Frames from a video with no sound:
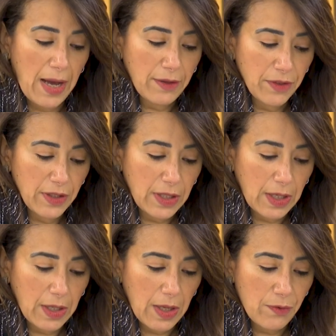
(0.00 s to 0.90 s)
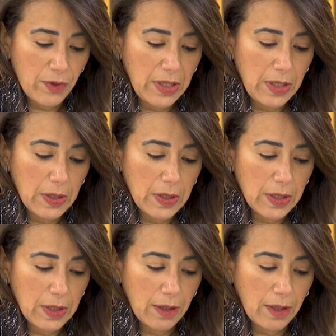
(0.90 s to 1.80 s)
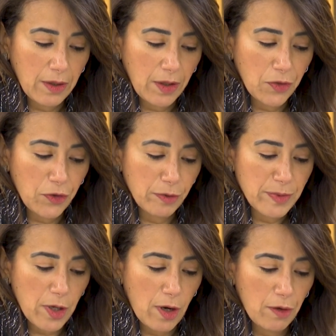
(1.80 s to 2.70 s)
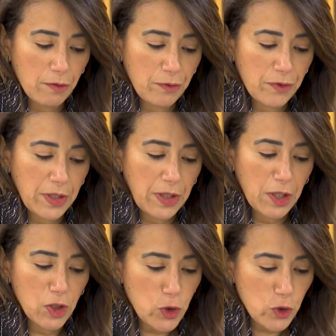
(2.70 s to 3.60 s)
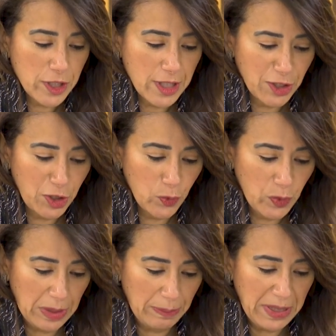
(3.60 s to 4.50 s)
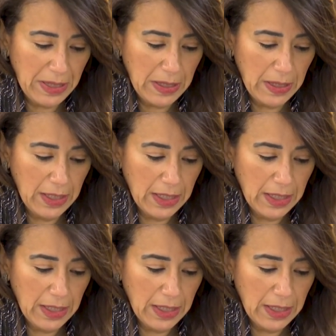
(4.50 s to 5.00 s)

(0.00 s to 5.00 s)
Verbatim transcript: I think really in terms of the issues that you will be